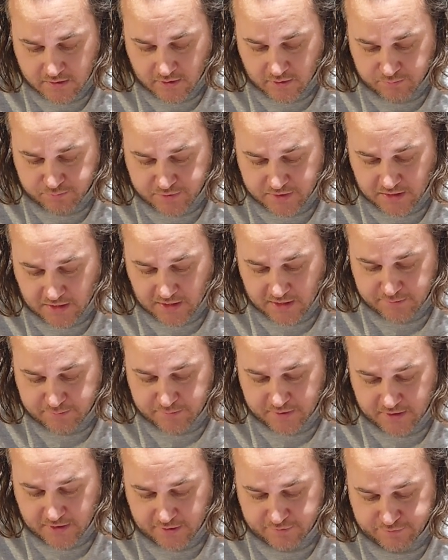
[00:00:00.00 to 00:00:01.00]
Don't be like
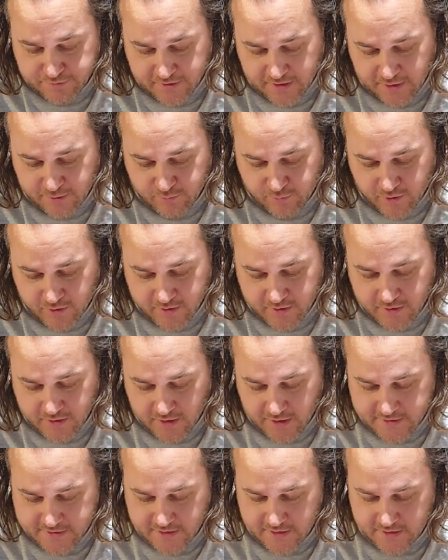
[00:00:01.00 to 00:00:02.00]
me and forget one,
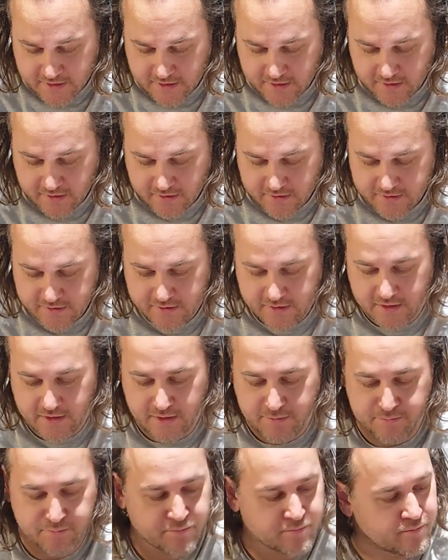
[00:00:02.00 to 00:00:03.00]
as I did on
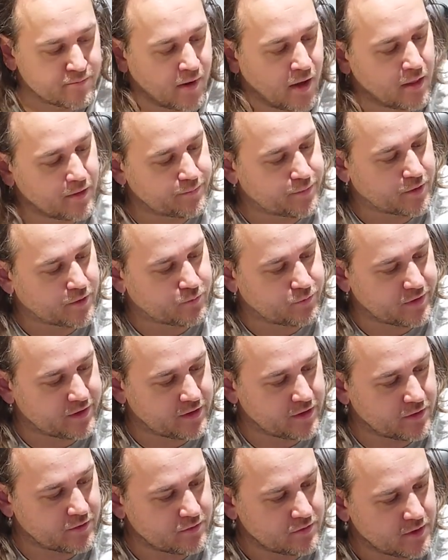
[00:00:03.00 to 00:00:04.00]
the motherboard
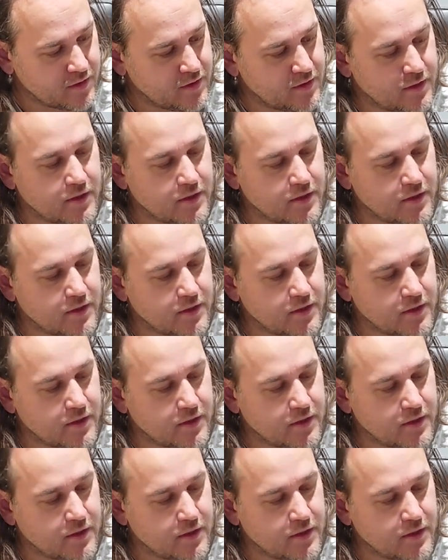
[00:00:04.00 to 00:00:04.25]
video.